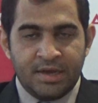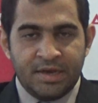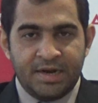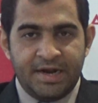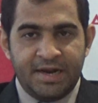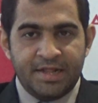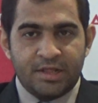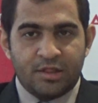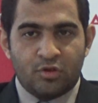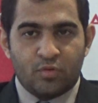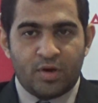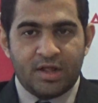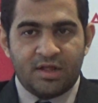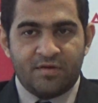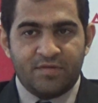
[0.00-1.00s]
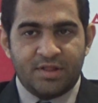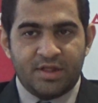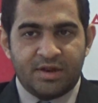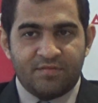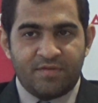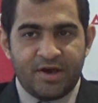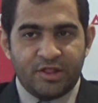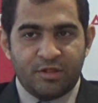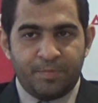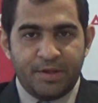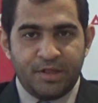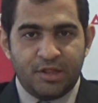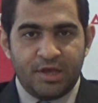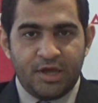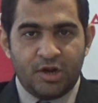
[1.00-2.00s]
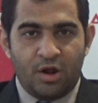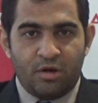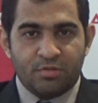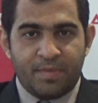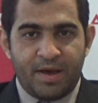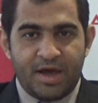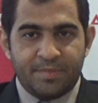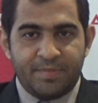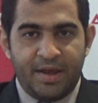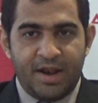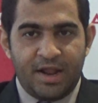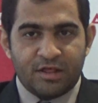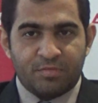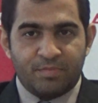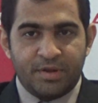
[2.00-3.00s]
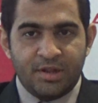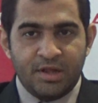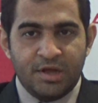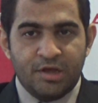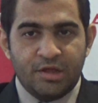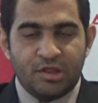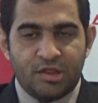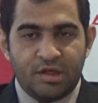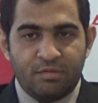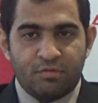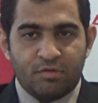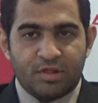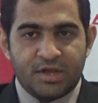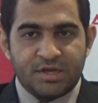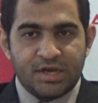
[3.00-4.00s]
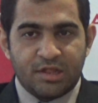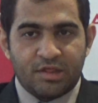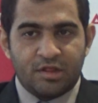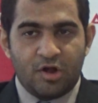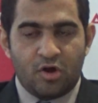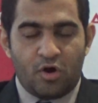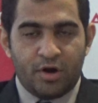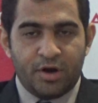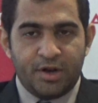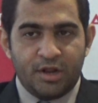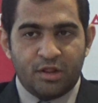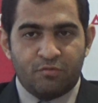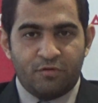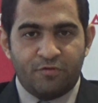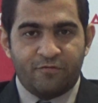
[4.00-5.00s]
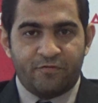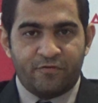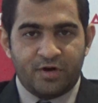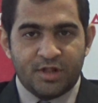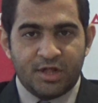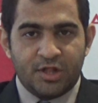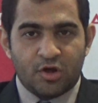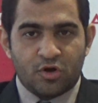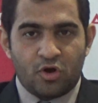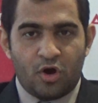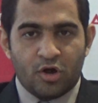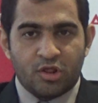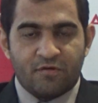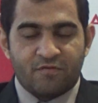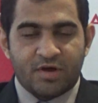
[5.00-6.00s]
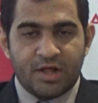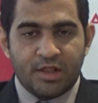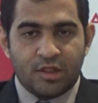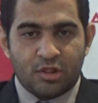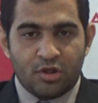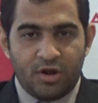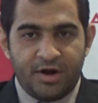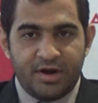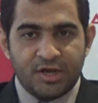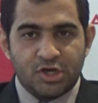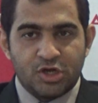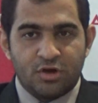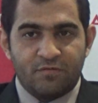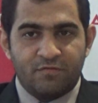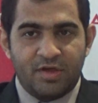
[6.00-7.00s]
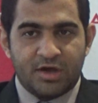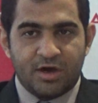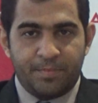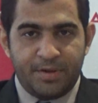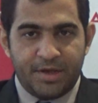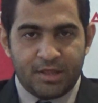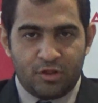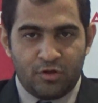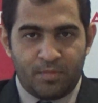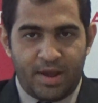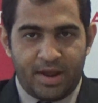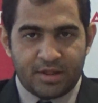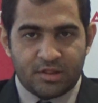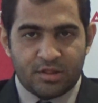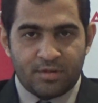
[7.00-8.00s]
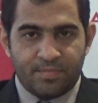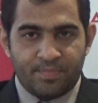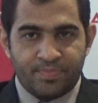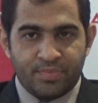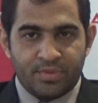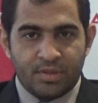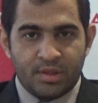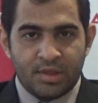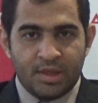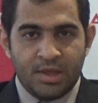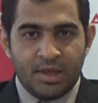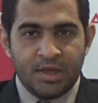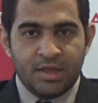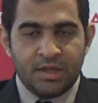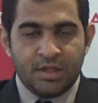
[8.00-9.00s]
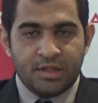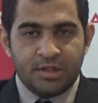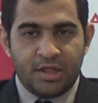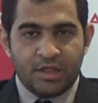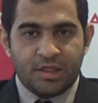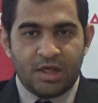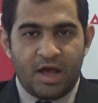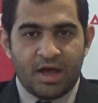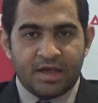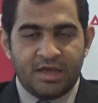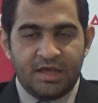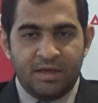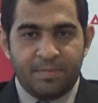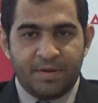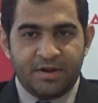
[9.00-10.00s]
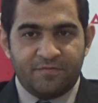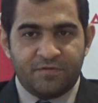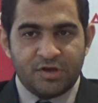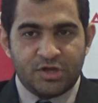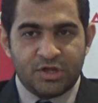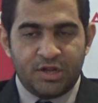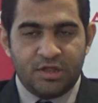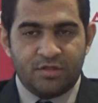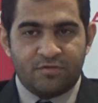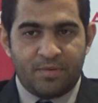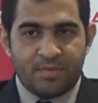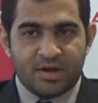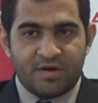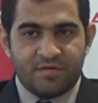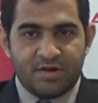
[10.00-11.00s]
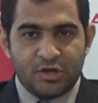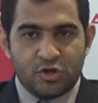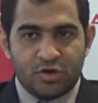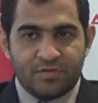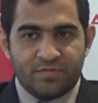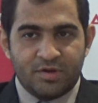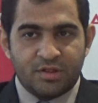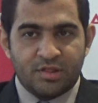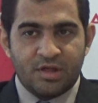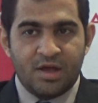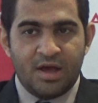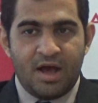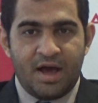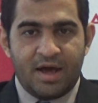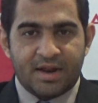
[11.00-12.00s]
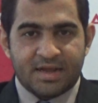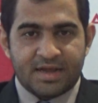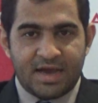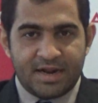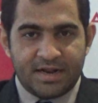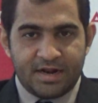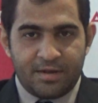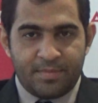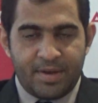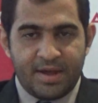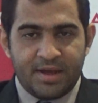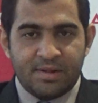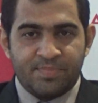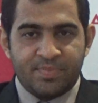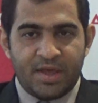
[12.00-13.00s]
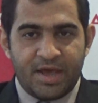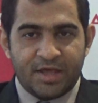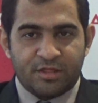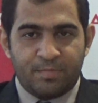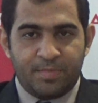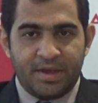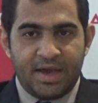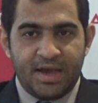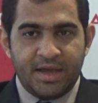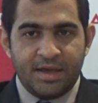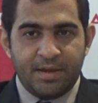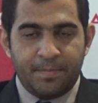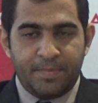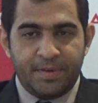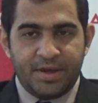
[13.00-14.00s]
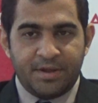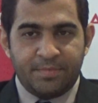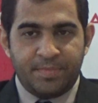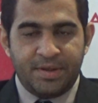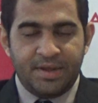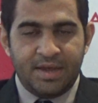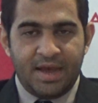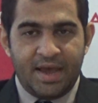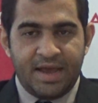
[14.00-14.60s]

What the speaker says: Reading this together with the revised PCA norm by RBI last month seems to suggest the ordinance would further the cause of consolidation of weaker PSU banks. Thus, our key beneficiaries from a coverage universe are Canara Bank, SBI, PNB